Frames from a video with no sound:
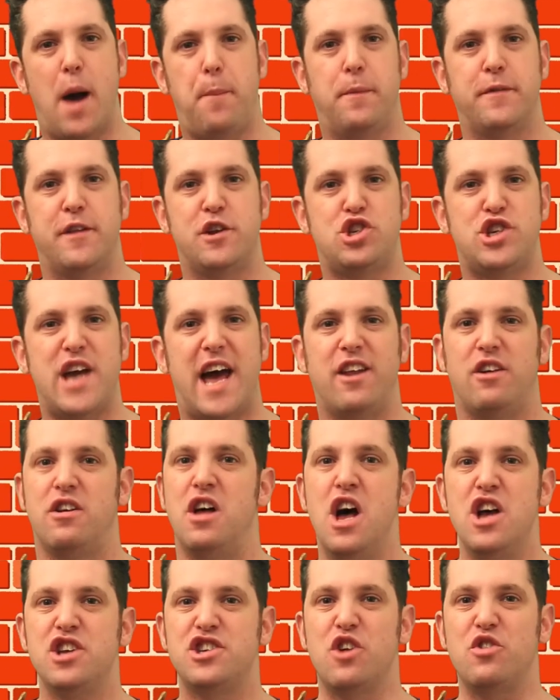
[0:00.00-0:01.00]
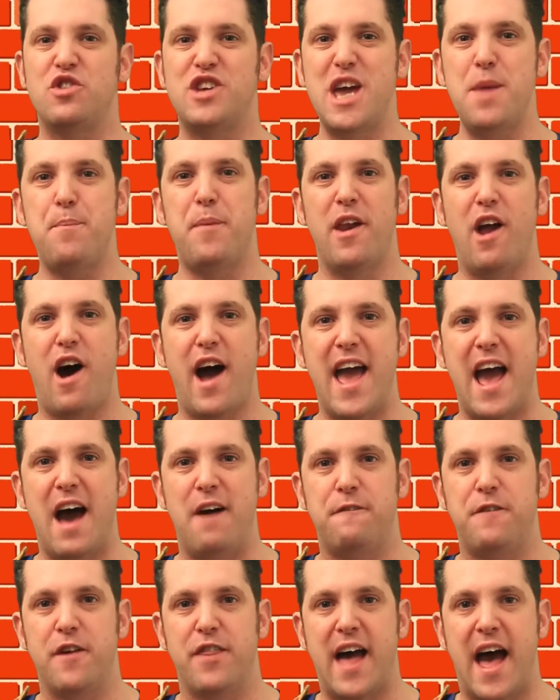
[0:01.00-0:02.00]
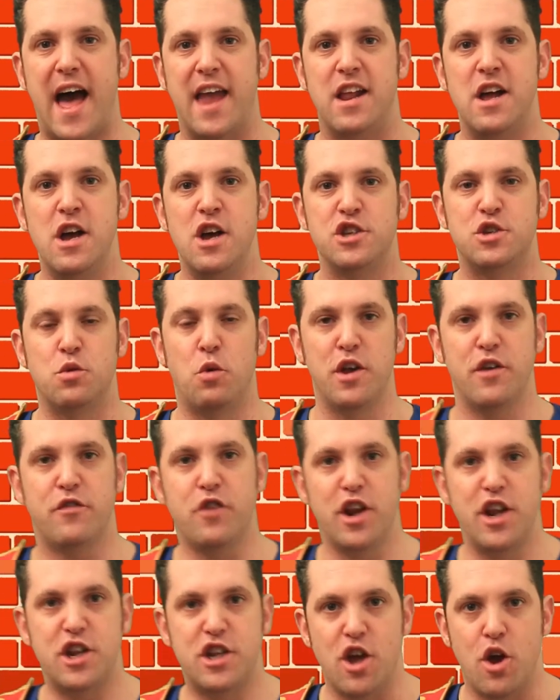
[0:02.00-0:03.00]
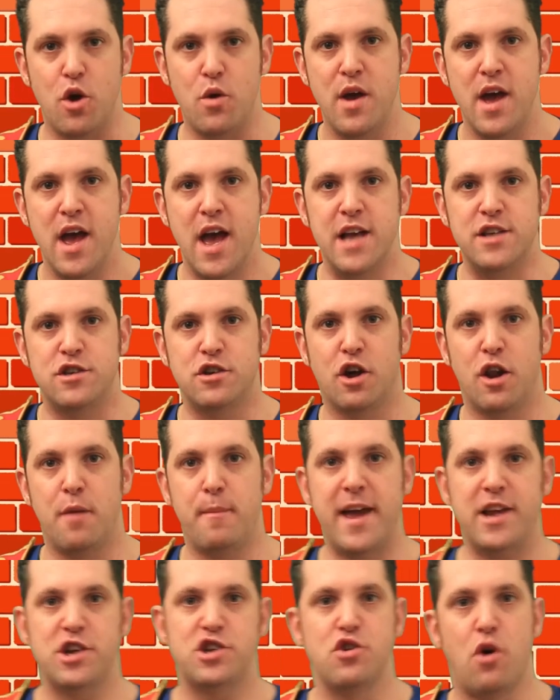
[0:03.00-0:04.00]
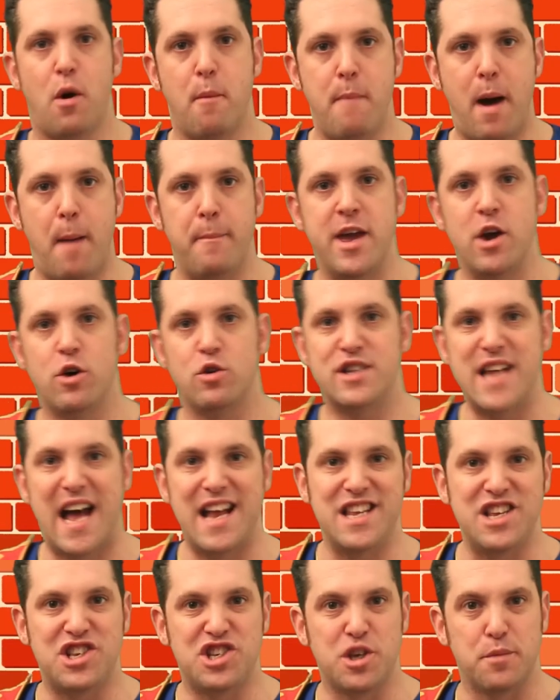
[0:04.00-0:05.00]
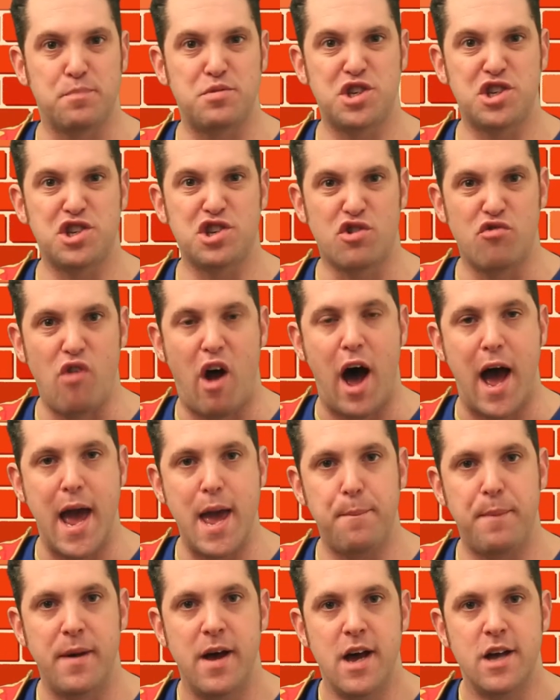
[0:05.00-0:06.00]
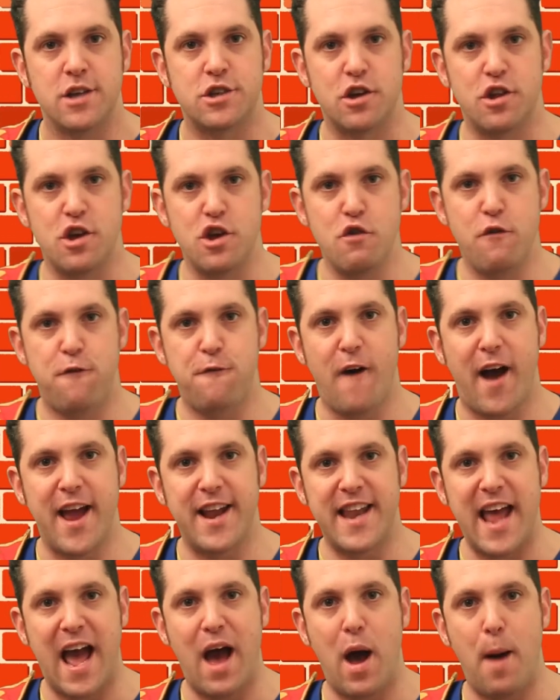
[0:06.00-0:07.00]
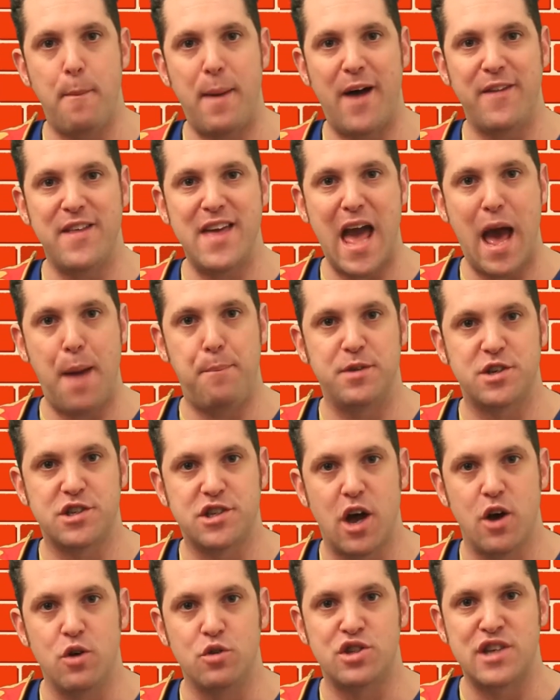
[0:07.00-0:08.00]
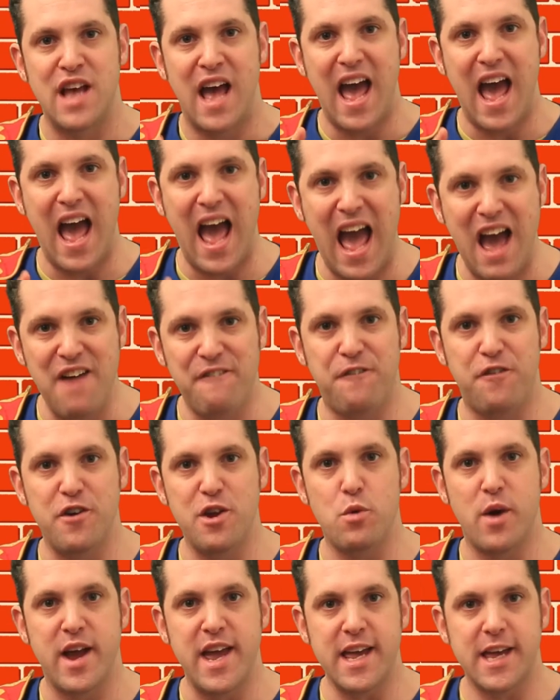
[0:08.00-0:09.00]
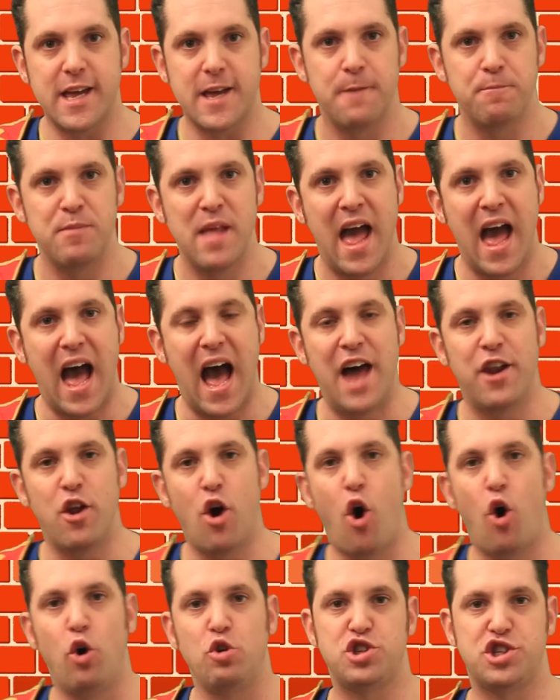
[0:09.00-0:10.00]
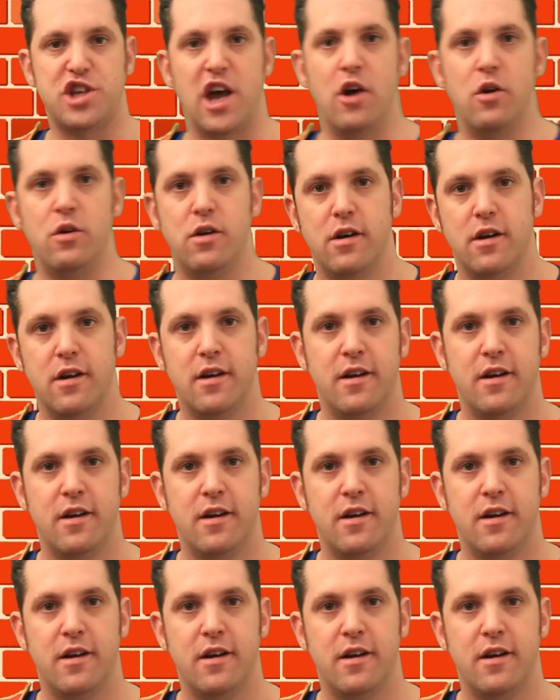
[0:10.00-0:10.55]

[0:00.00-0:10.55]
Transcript: up on the channel, so keep an eye out for that. So what you've got to do is you've got to make sure Mummy or Daddy subscribe so that you find out about the episodes every week, and also